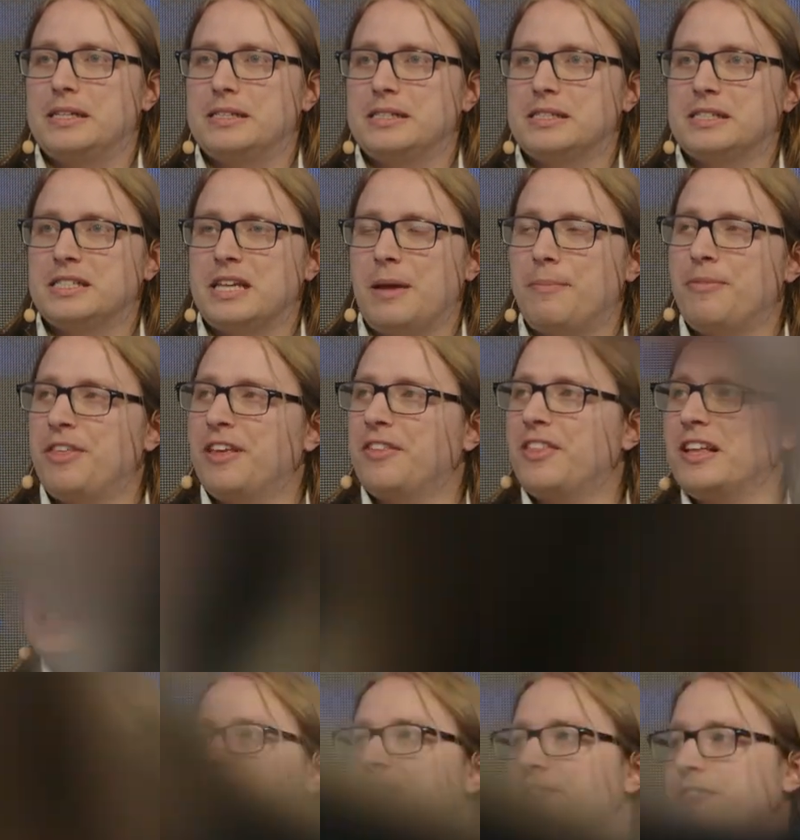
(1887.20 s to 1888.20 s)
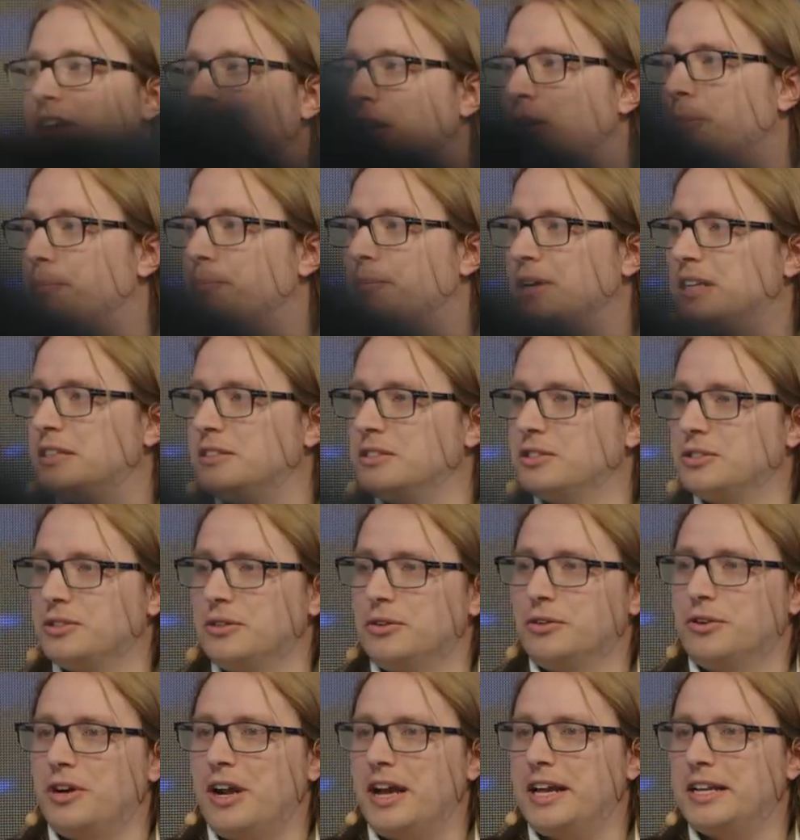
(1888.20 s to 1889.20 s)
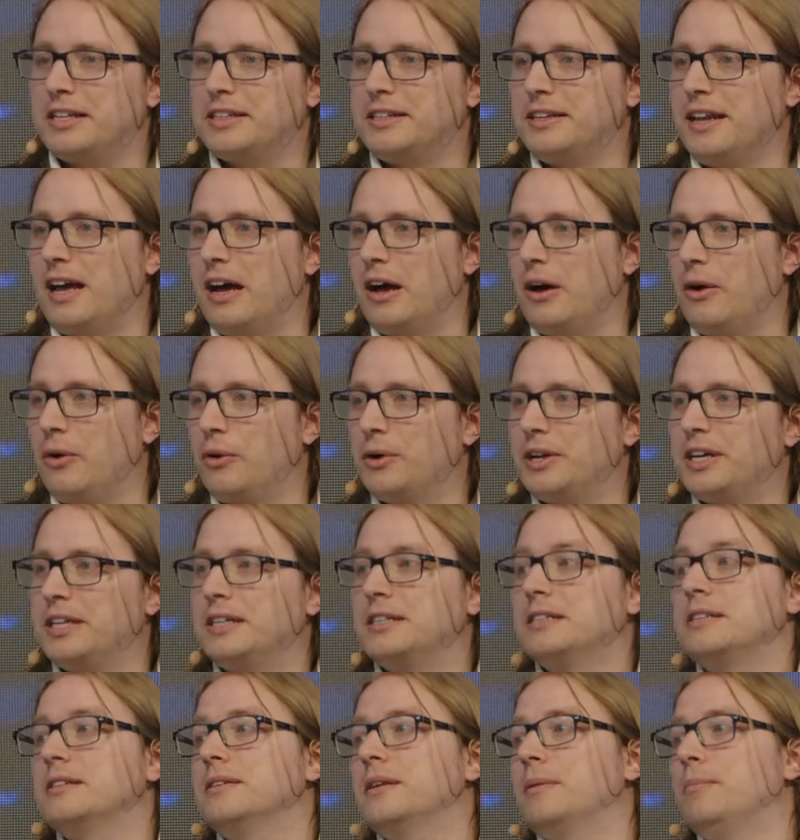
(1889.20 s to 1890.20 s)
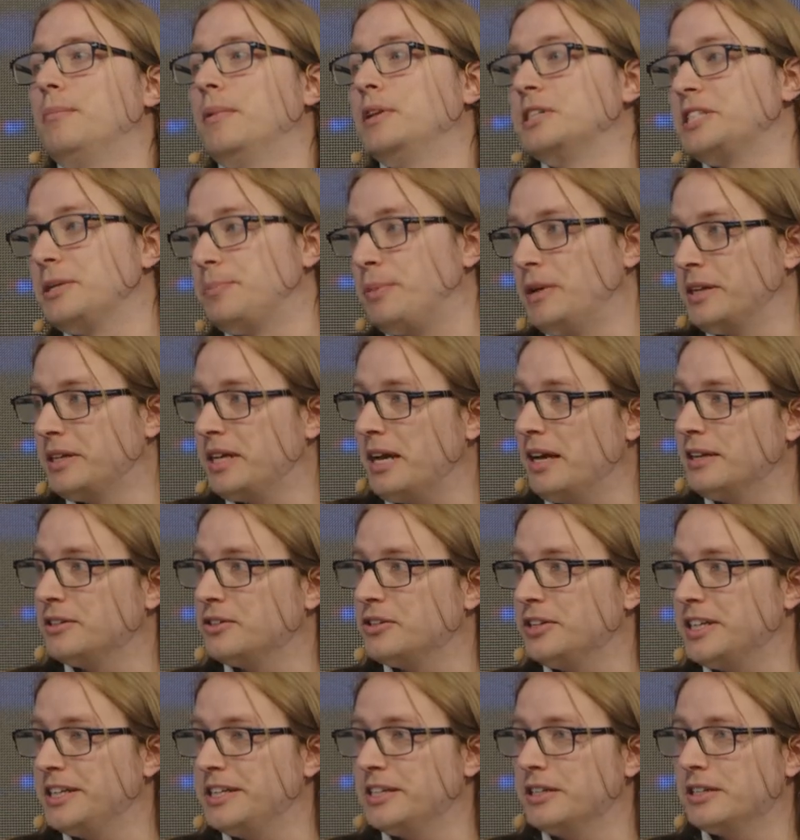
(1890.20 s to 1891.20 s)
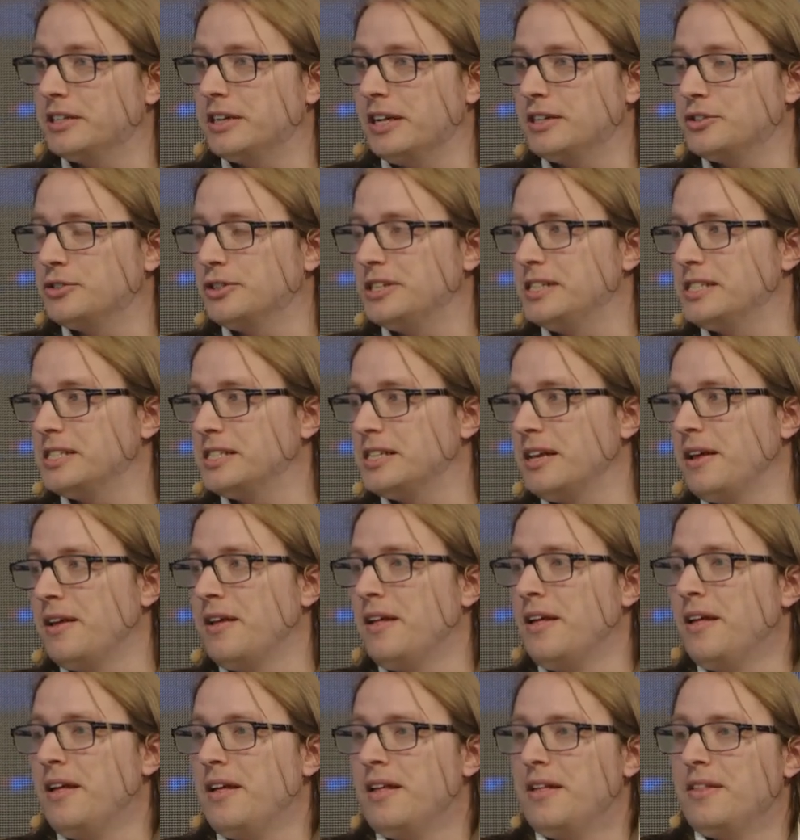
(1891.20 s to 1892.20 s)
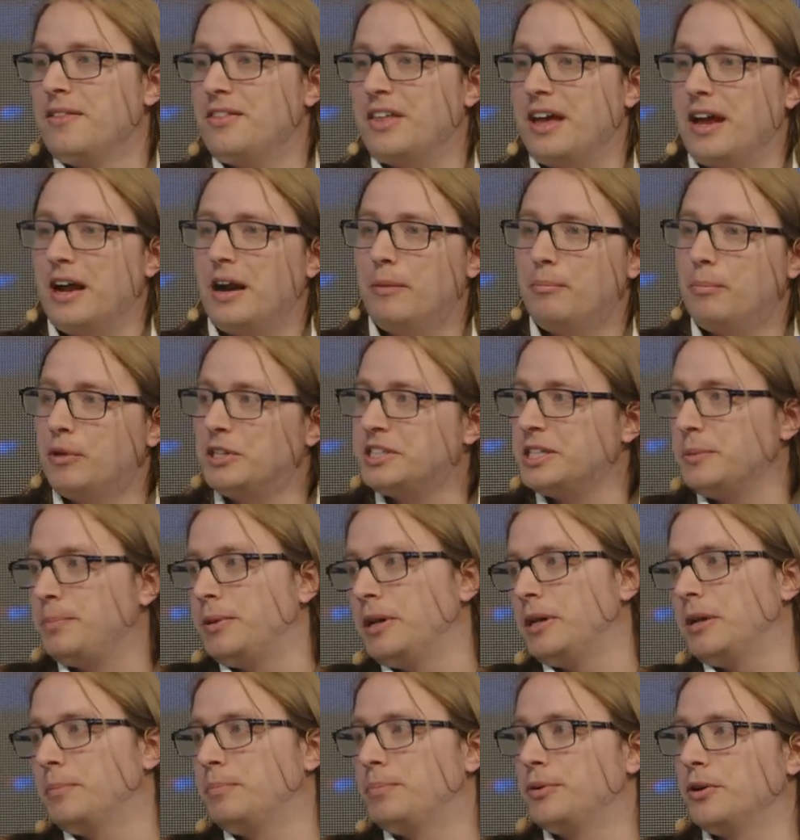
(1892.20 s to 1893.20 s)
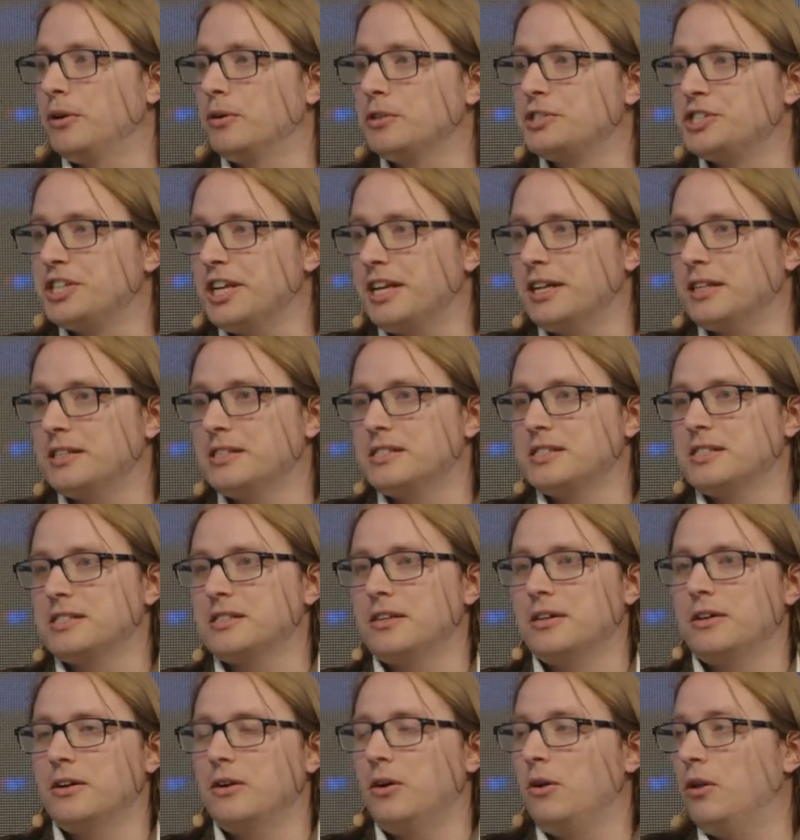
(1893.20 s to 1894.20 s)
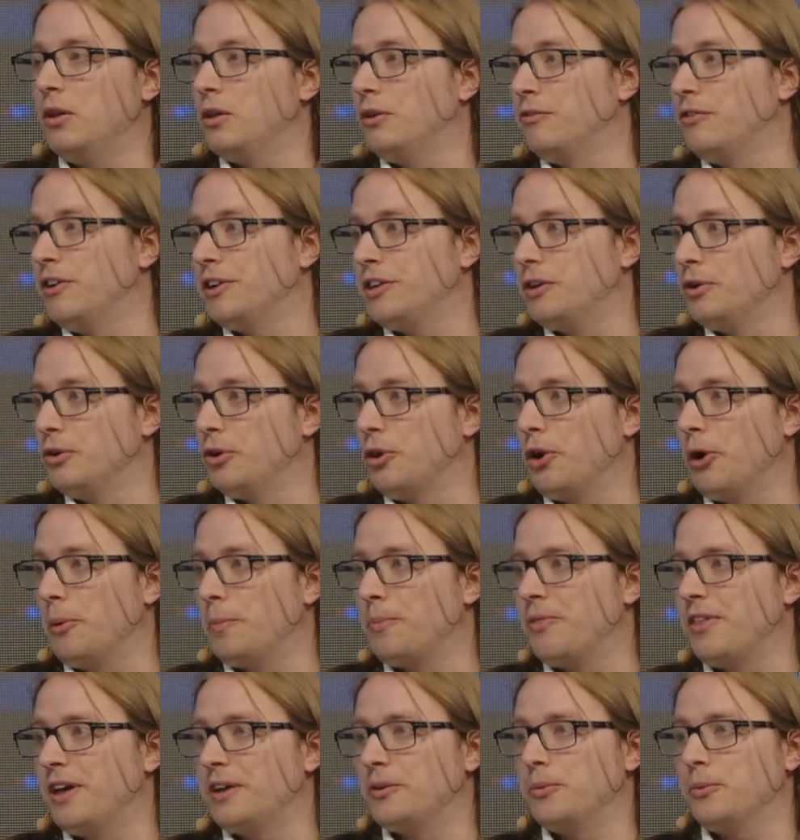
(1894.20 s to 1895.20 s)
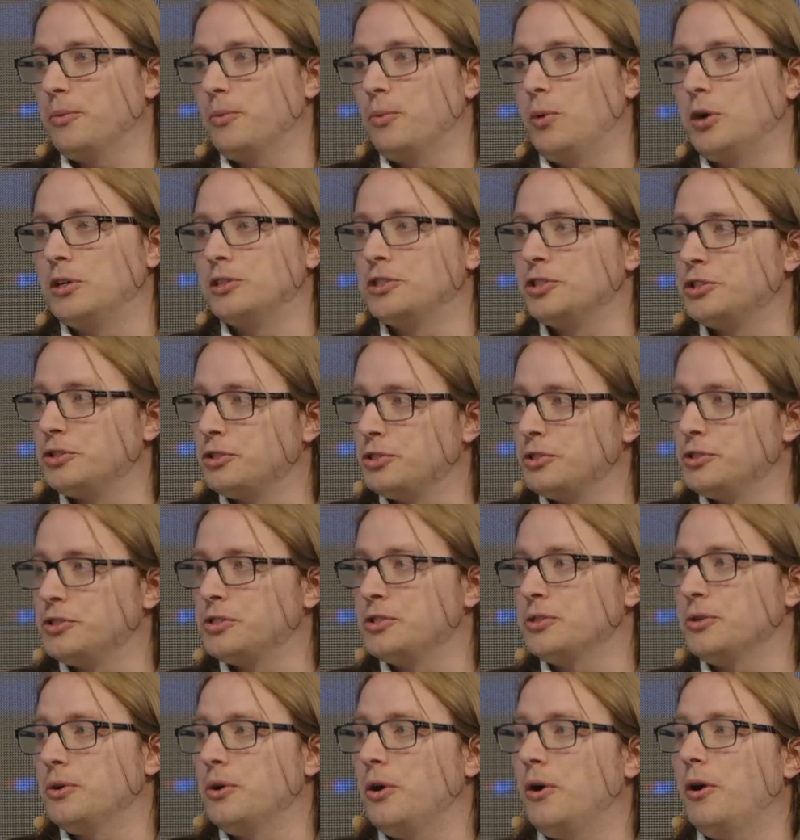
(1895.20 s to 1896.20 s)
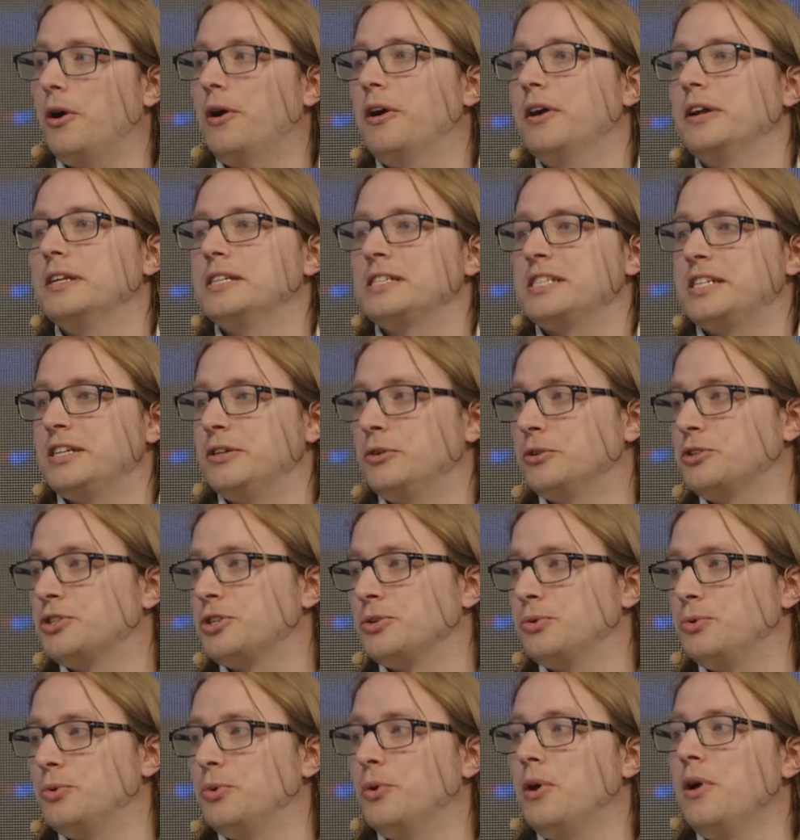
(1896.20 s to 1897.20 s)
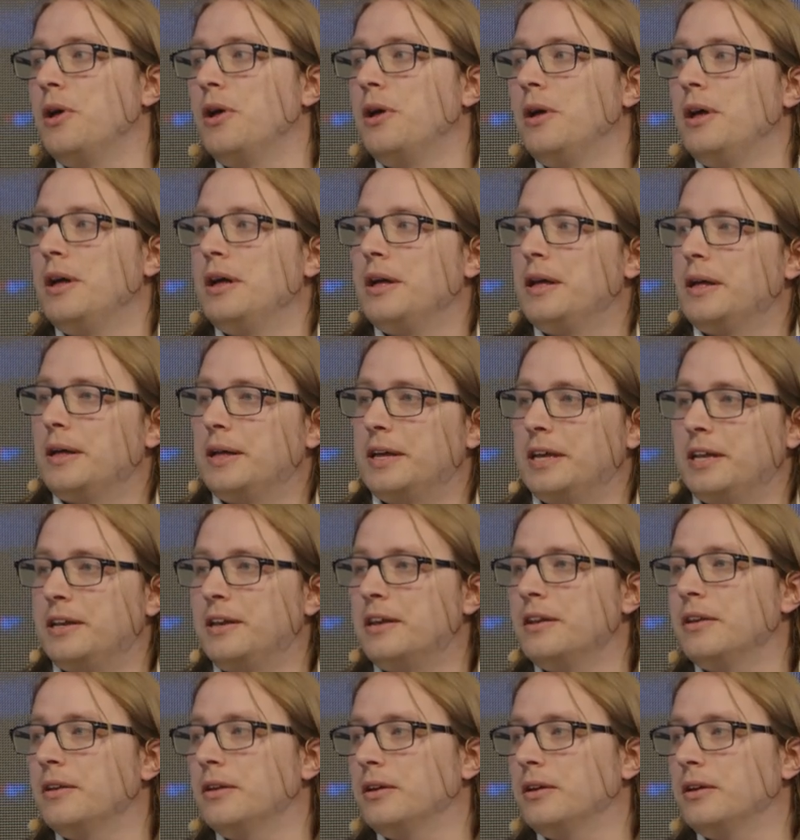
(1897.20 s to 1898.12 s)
something that's in development right now in multiple country, countries. There are multiple projects uh, all over Europe that want to store CO2 in